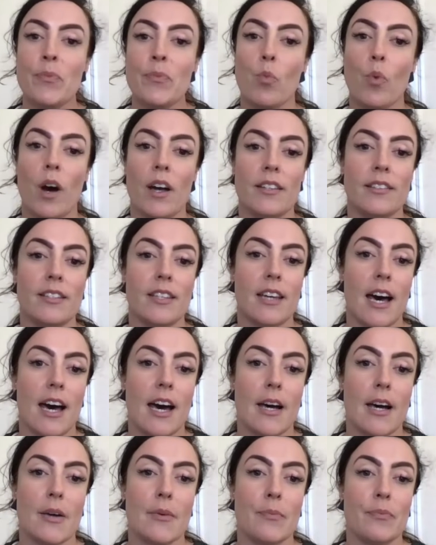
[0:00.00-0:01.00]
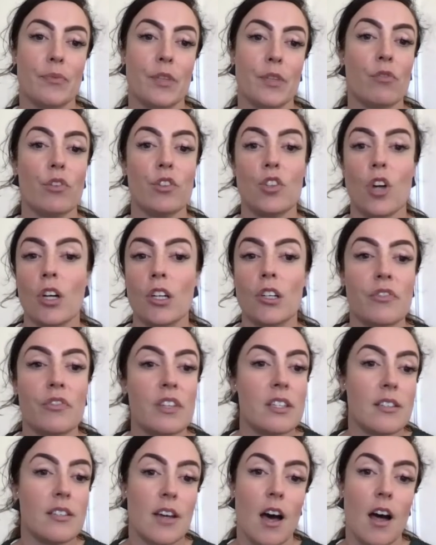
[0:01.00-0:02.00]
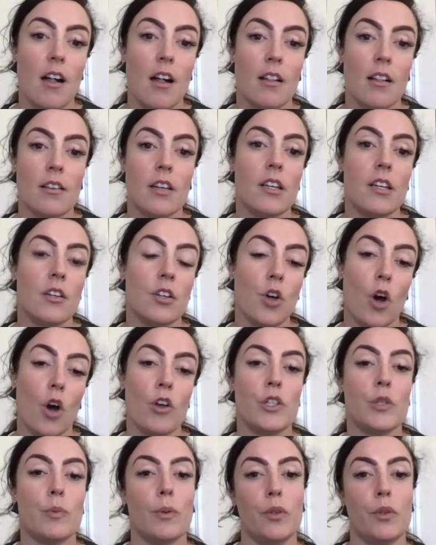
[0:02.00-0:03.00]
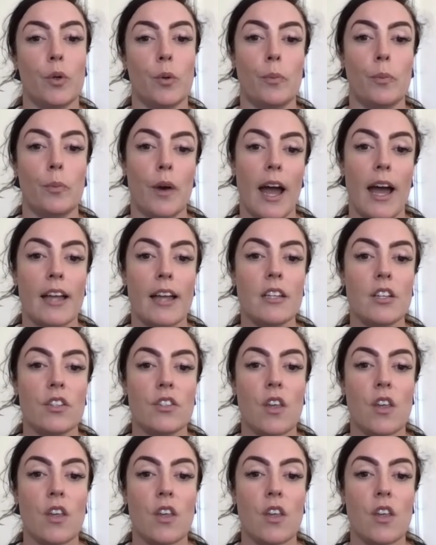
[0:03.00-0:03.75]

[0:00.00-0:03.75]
what um, photography style goes with your brand.